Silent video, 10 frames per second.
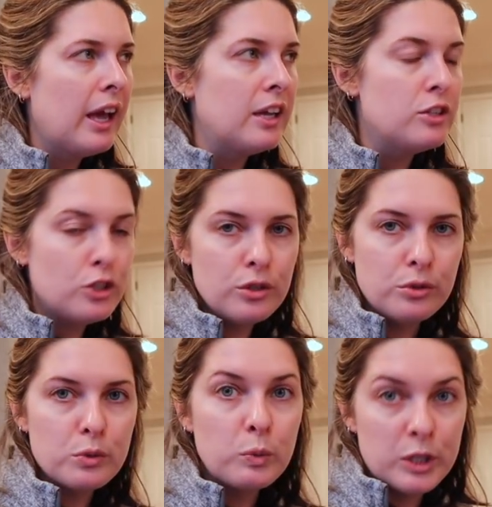and
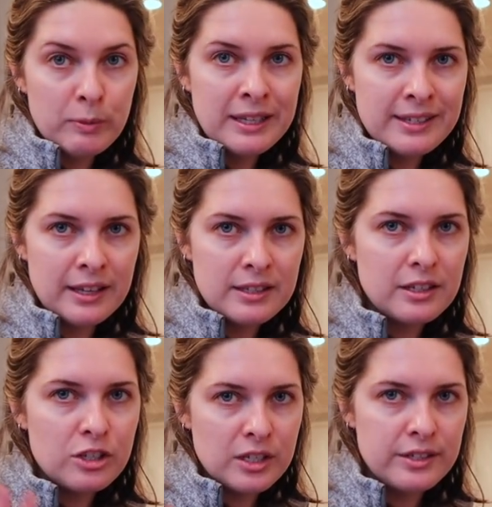shoes, which made sense
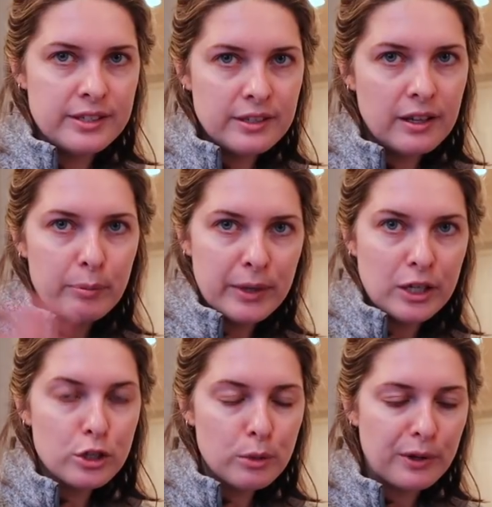because she's a
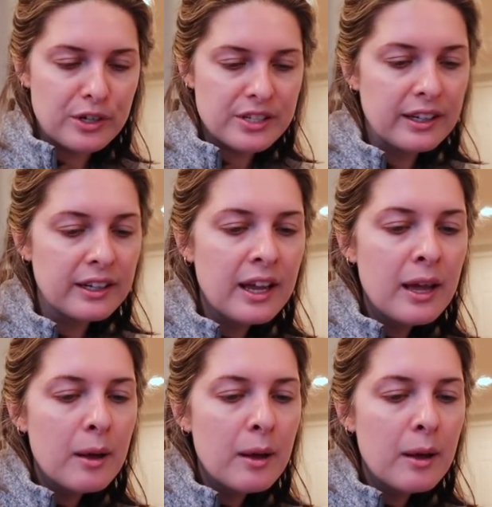big shoe person.